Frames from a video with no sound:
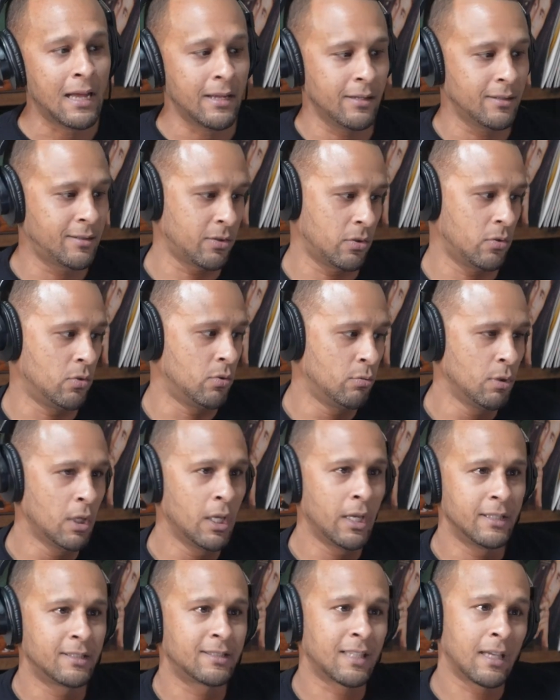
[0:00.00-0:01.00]
And so
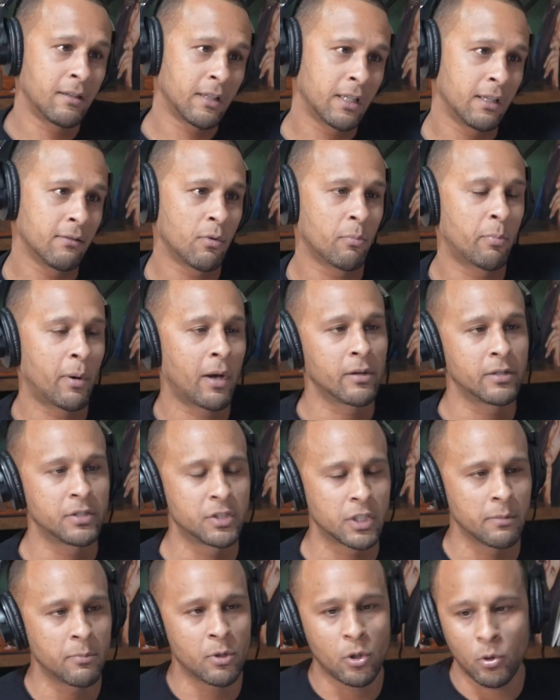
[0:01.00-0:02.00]
it's time to give the ball to
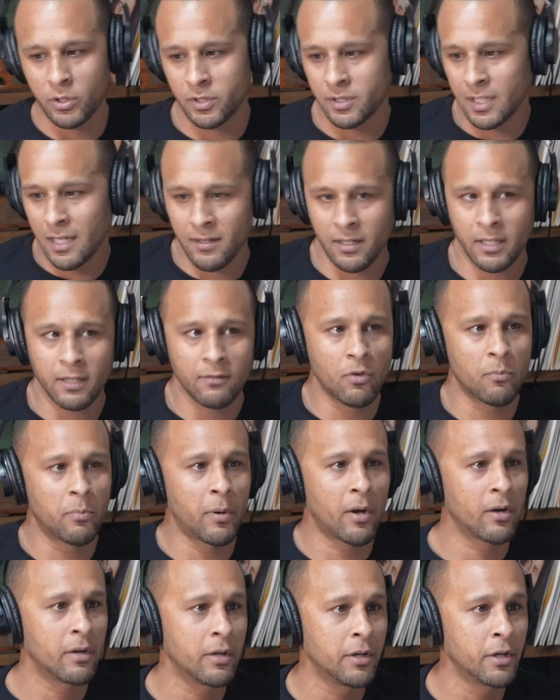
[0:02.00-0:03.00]
Jimmy or it's time to give the
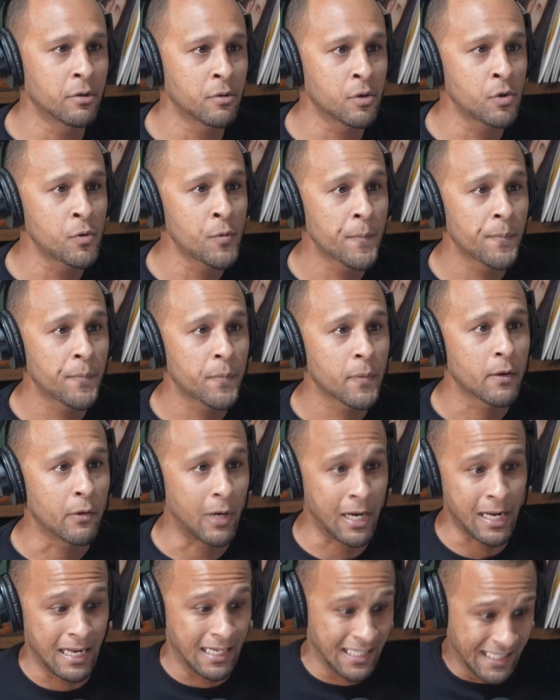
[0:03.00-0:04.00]
ball to Hero.
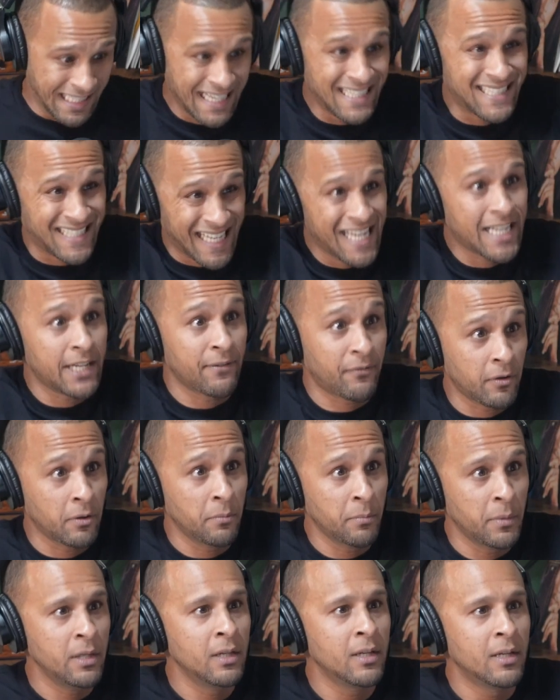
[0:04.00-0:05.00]
Right. And they take it
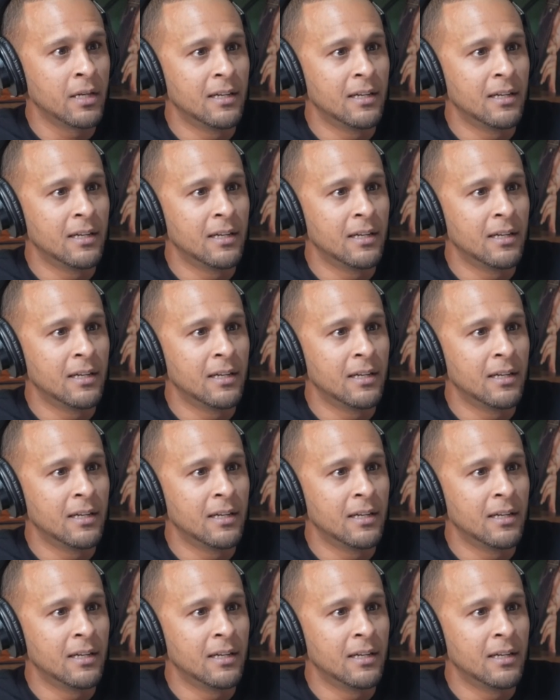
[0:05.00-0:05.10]
from me